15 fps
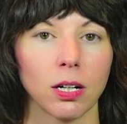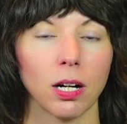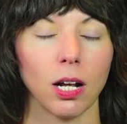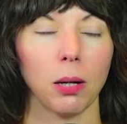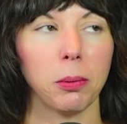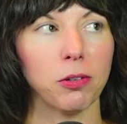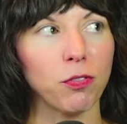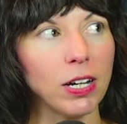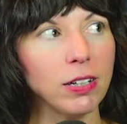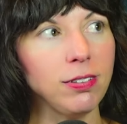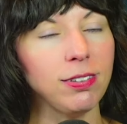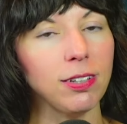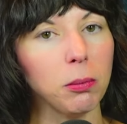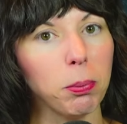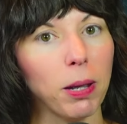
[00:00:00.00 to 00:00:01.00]
I mean, if I
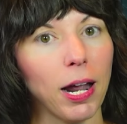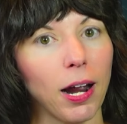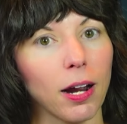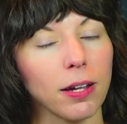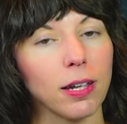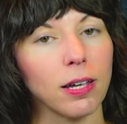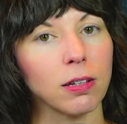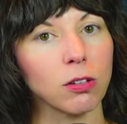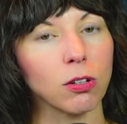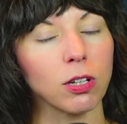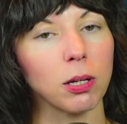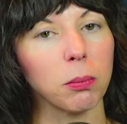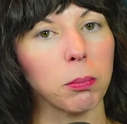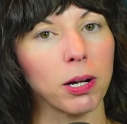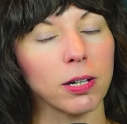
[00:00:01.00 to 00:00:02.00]
sit back and look
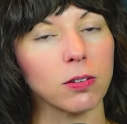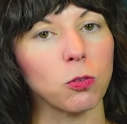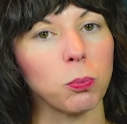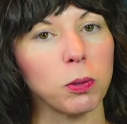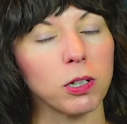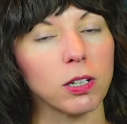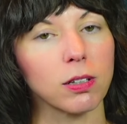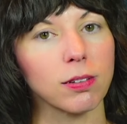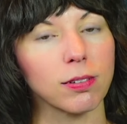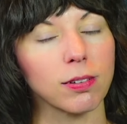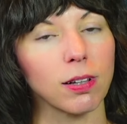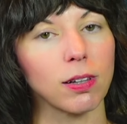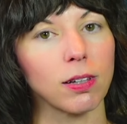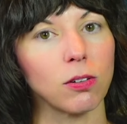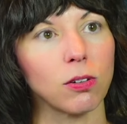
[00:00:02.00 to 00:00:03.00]
at my experience as a
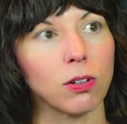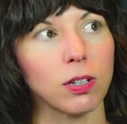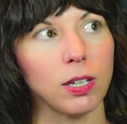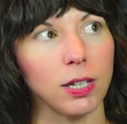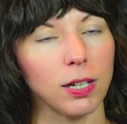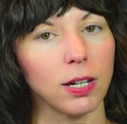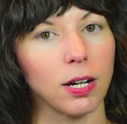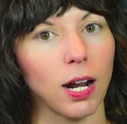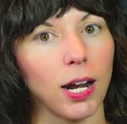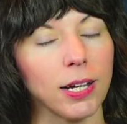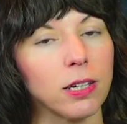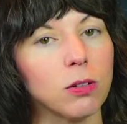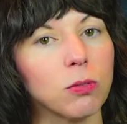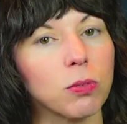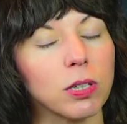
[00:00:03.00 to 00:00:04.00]
little kid, I
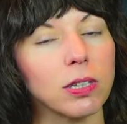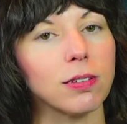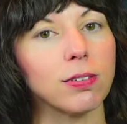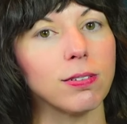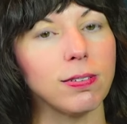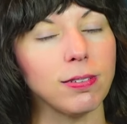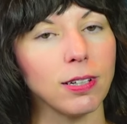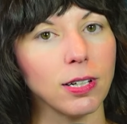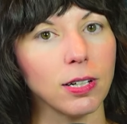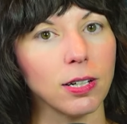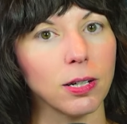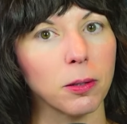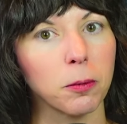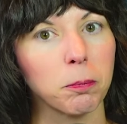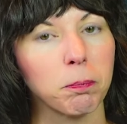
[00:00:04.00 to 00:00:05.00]
can really
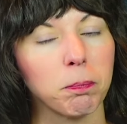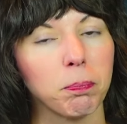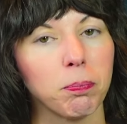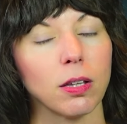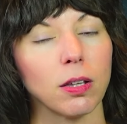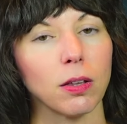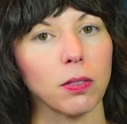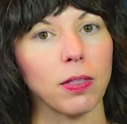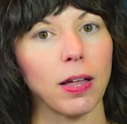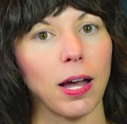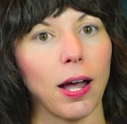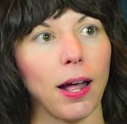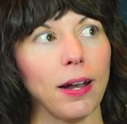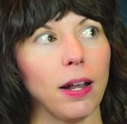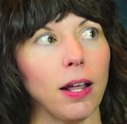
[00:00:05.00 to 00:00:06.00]
see
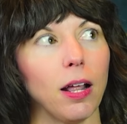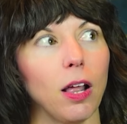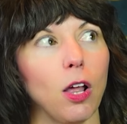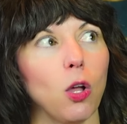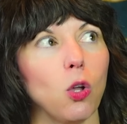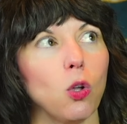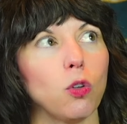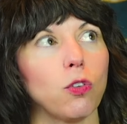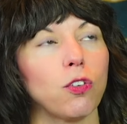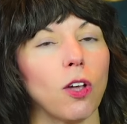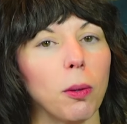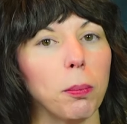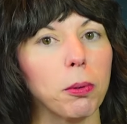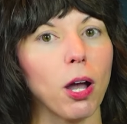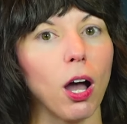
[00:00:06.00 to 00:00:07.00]
that
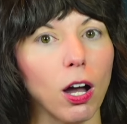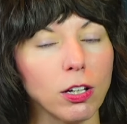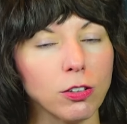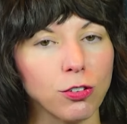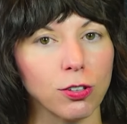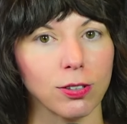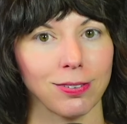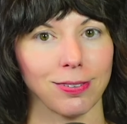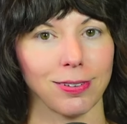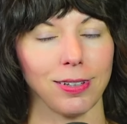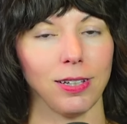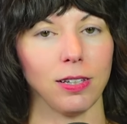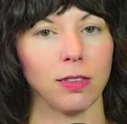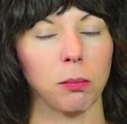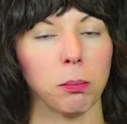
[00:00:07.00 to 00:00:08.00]

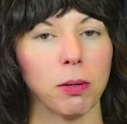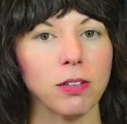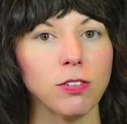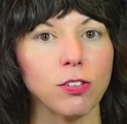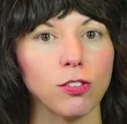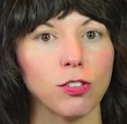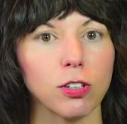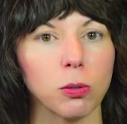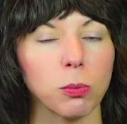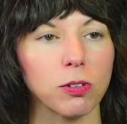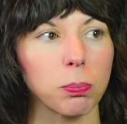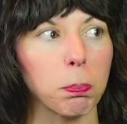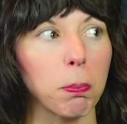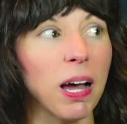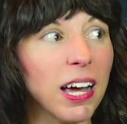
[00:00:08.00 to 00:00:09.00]
subconsciously, the messaging
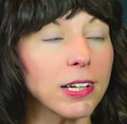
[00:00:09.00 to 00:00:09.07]
was, my